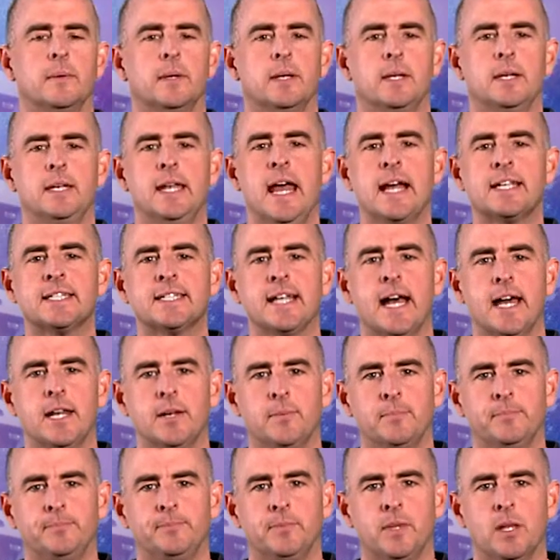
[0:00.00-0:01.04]
Next
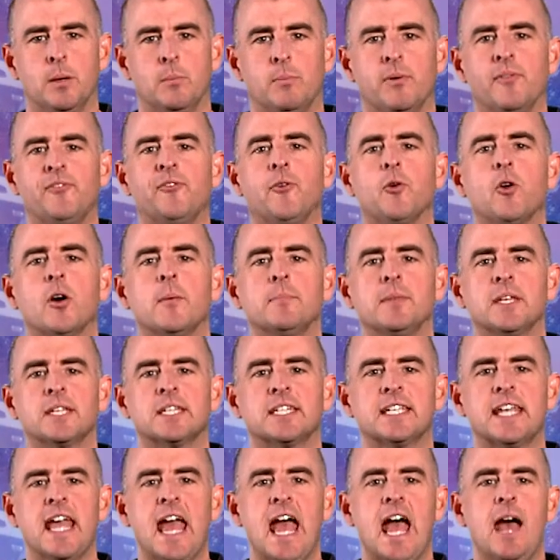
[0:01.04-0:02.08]
item, perform the
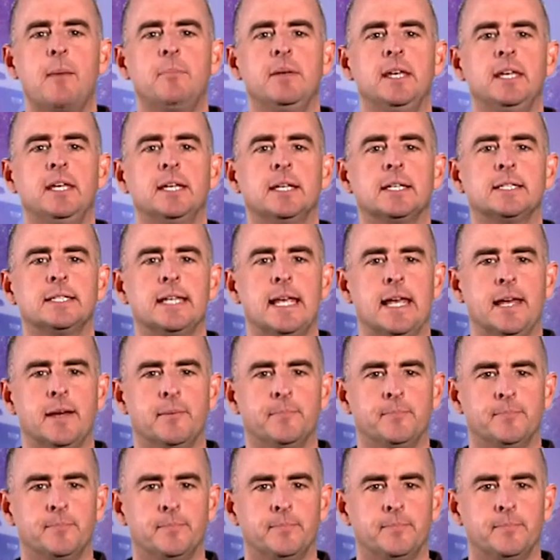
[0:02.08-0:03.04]
SCAB-E exam.